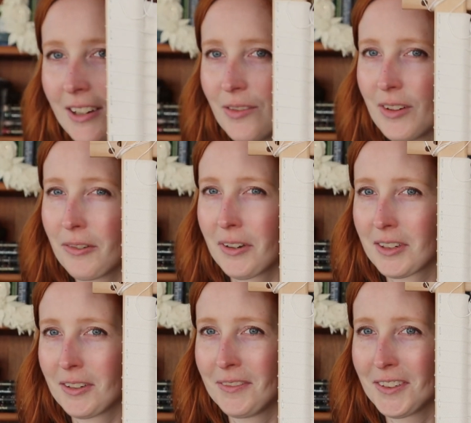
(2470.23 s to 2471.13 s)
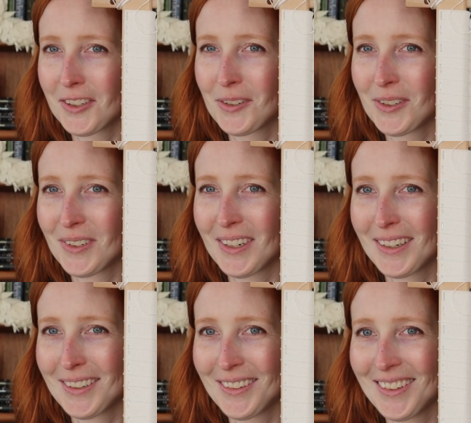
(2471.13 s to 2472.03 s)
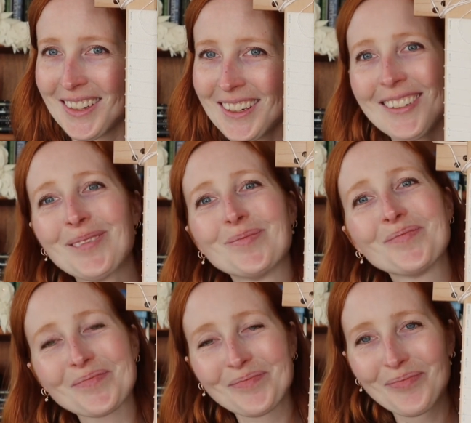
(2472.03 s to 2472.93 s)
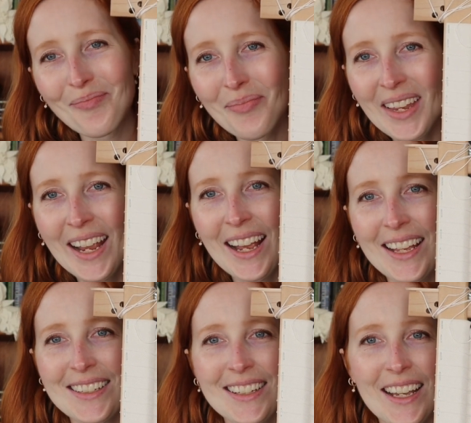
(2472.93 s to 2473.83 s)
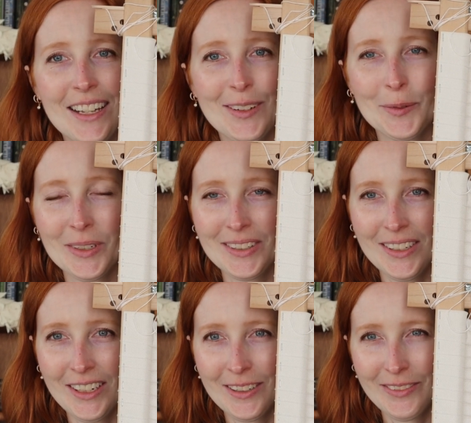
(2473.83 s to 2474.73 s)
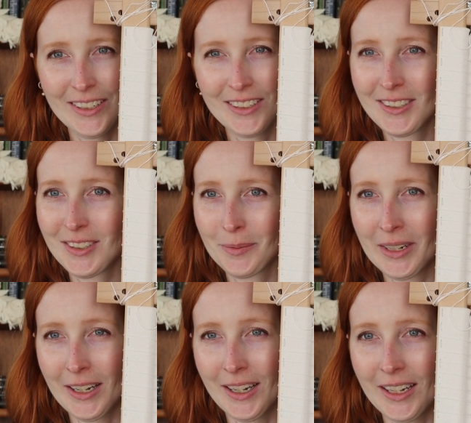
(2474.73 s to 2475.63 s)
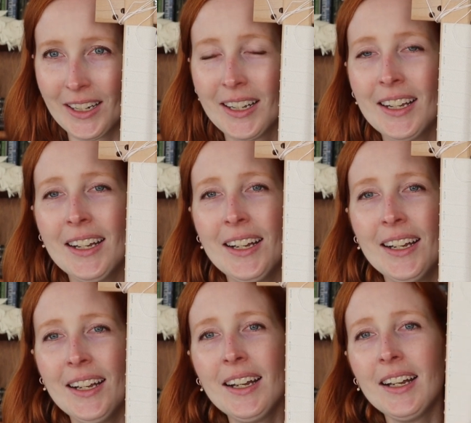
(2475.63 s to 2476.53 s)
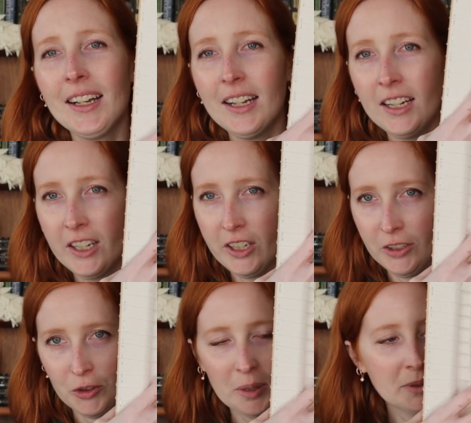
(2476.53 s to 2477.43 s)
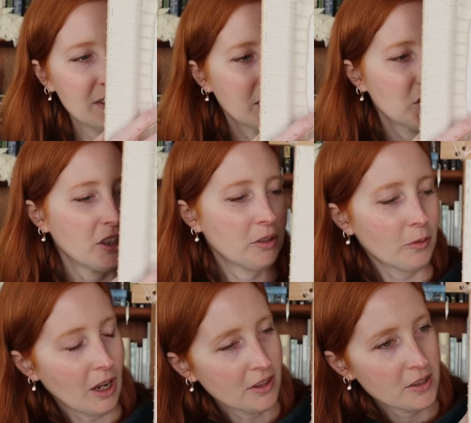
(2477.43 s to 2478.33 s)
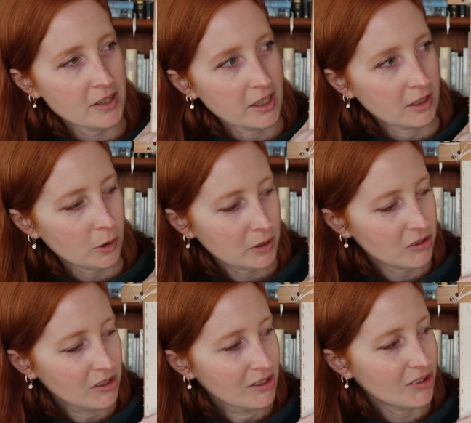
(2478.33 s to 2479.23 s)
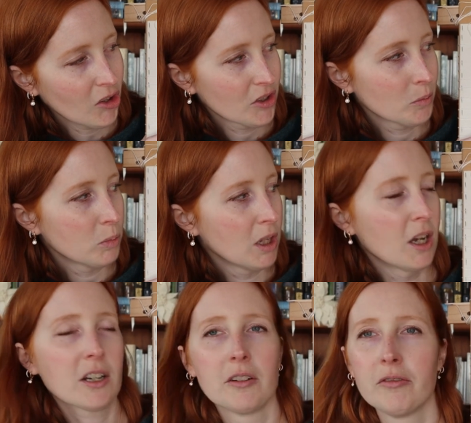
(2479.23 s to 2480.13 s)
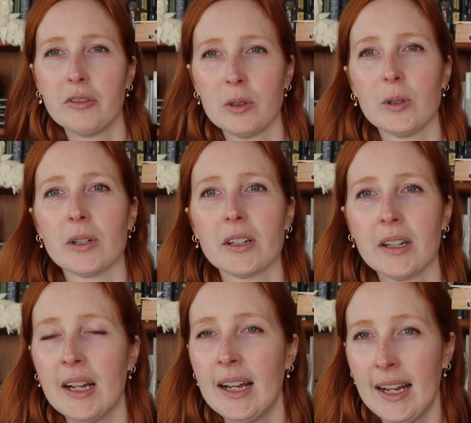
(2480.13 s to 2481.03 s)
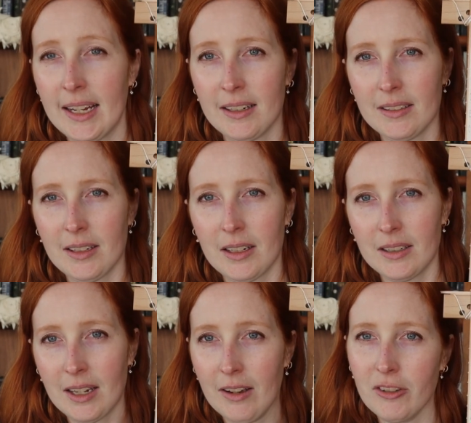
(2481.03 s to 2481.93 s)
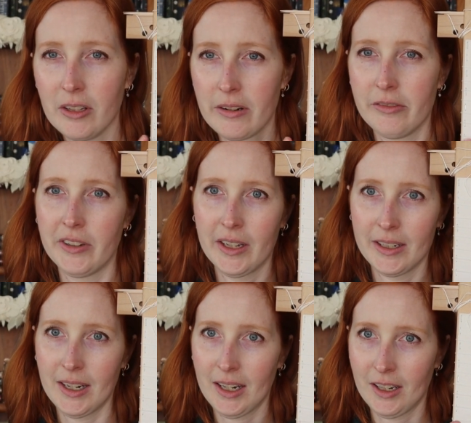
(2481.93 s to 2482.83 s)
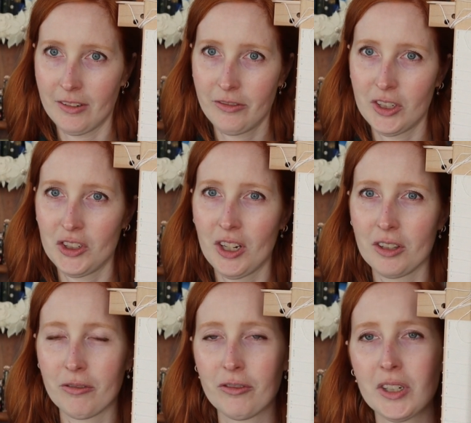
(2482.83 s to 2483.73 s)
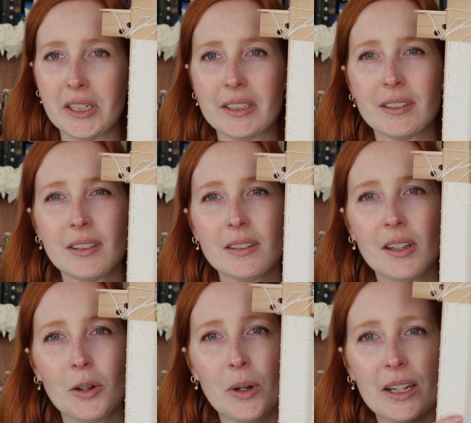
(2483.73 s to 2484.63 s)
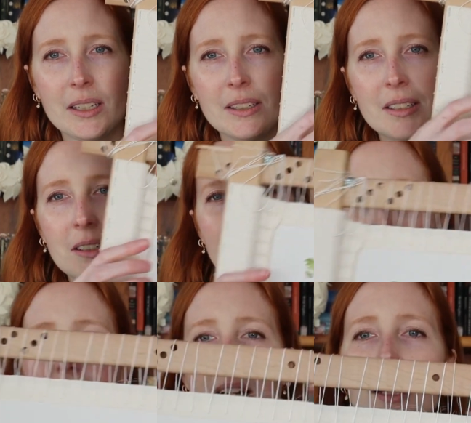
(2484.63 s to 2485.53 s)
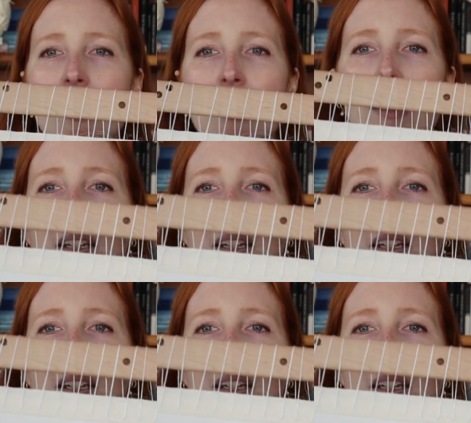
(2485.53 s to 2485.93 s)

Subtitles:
of an effective visual trick, don't you think? And then once I had finished my drape stitching, rather than going to the solid block of floor, I decided to have a little fun and finish out the frieze. So I had done